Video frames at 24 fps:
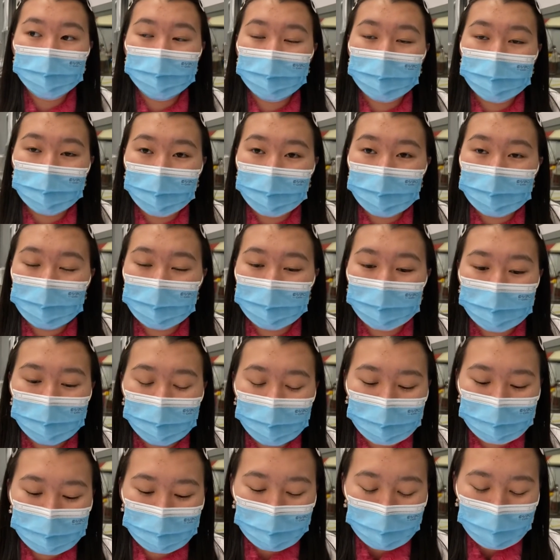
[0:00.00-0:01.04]
the nature?
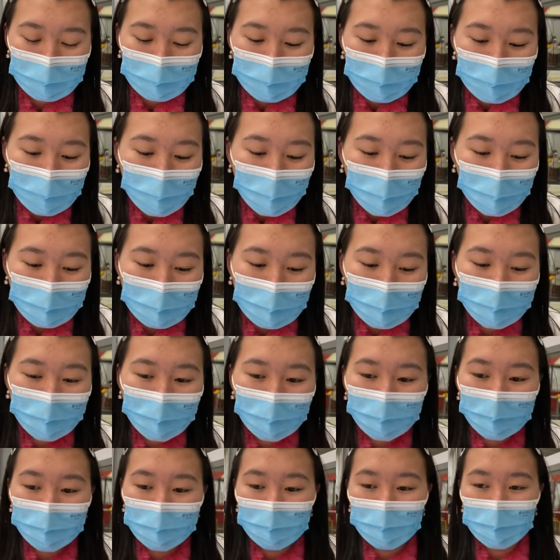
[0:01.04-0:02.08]
Because whenever
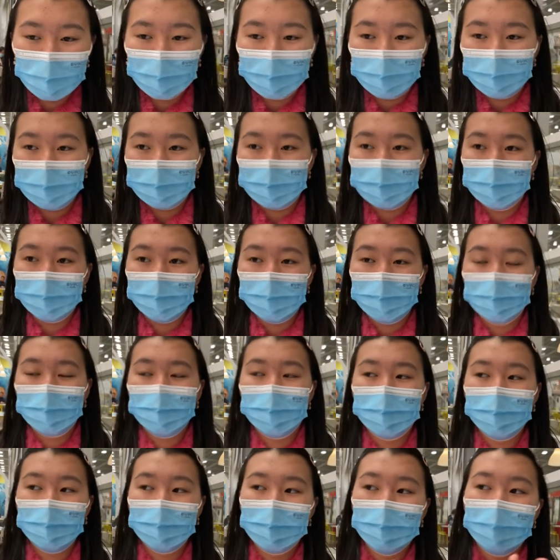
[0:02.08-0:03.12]
we are
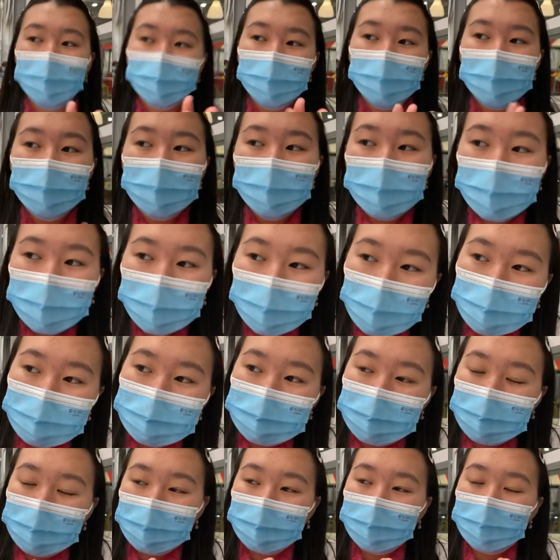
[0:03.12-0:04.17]

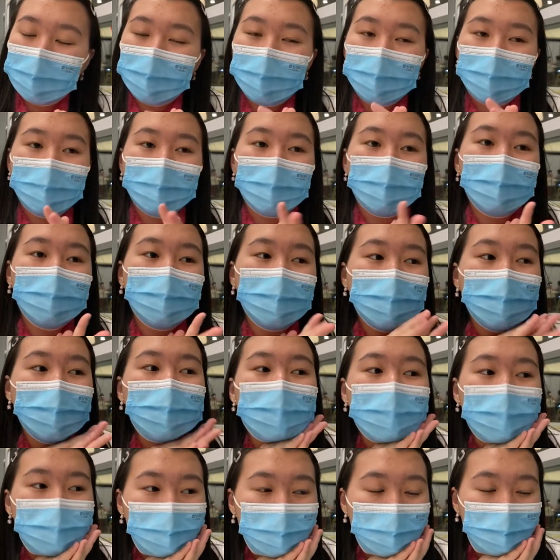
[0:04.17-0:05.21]
wasting or
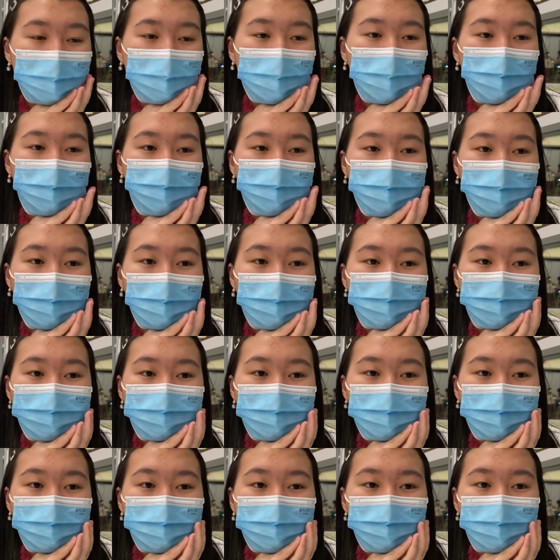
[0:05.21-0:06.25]
throwing out our
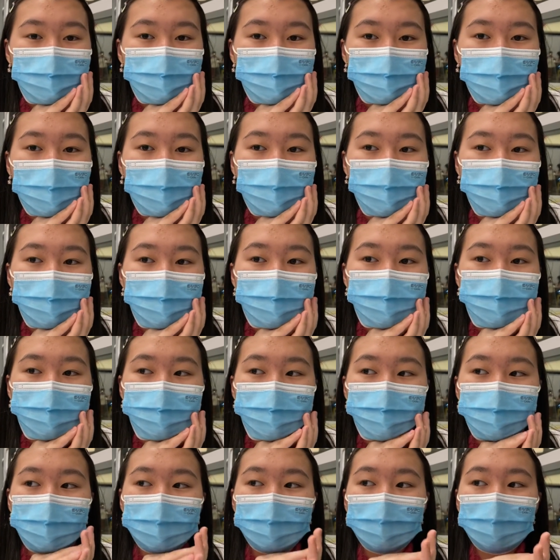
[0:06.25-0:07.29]
plastic, right?
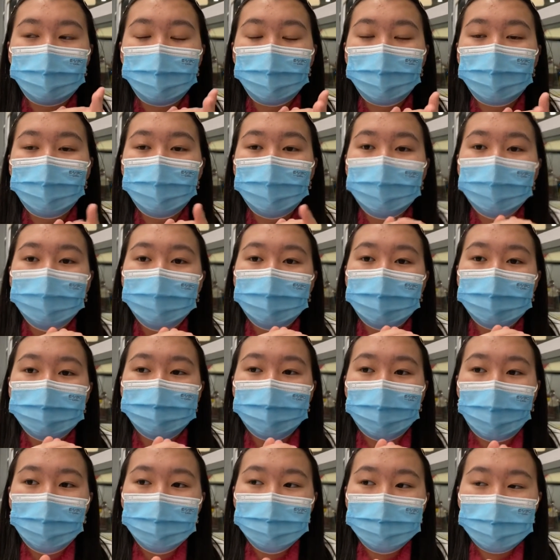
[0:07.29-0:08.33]
This
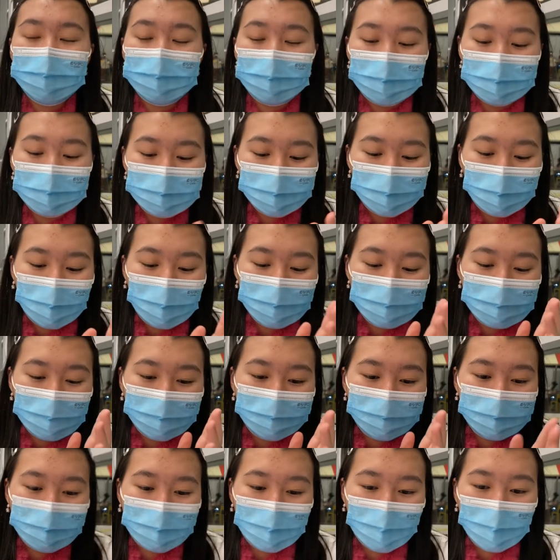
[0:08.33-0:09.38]
plastic gets washed up
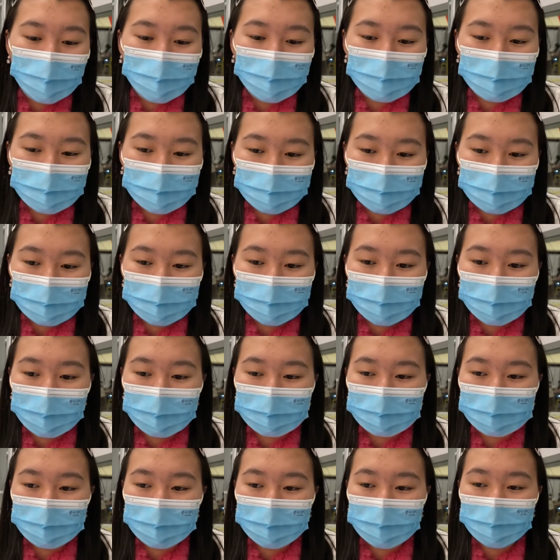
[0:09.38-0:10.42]
in the oceans because
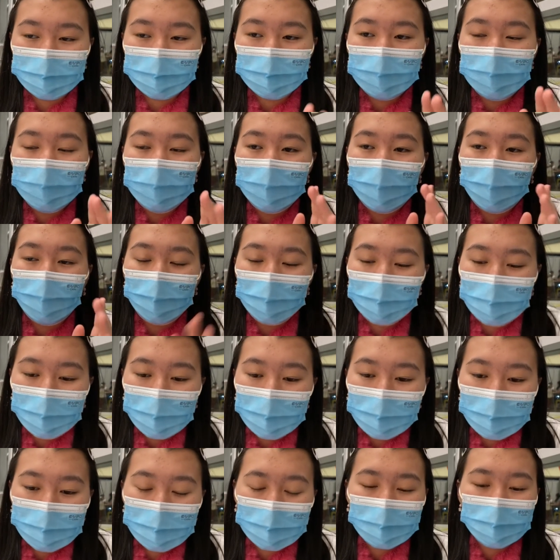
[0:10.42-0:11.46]
of
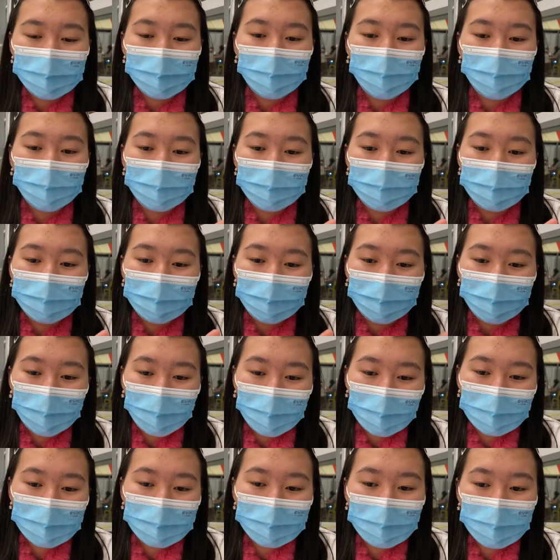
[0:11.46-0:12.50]
wind or like
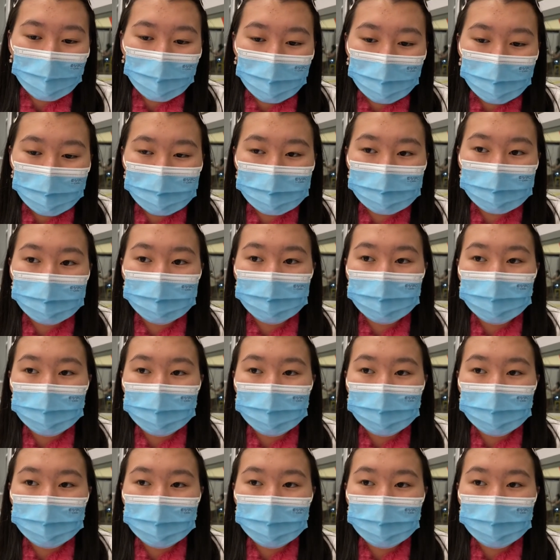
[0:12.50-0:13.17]
water currents.